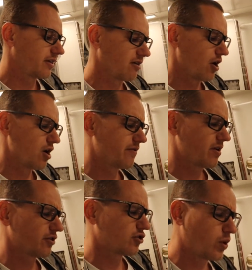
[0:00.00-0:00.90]
There are
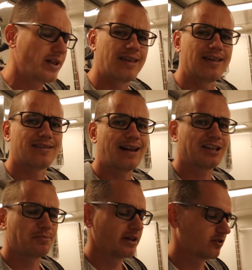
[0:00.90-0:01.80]
over 20 sani
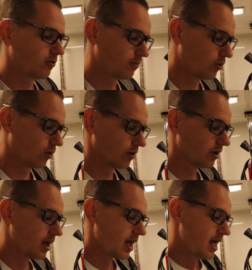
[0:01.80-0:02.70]
splits on board,
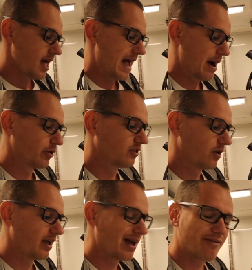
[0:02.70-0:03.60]
and we're
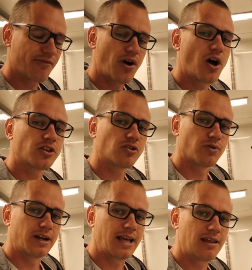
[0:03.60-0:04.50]
doing a fast
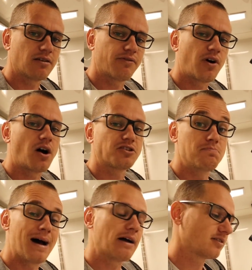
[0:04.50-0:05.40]
release, fast
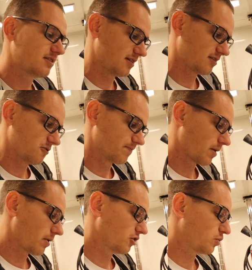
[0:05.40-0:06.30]
mount system,
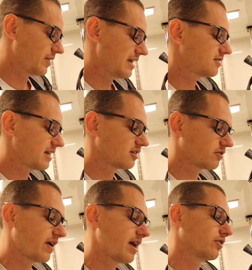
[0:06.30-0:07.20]
because when these
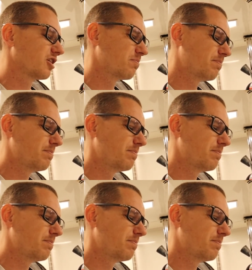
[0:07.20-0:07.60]
things fail,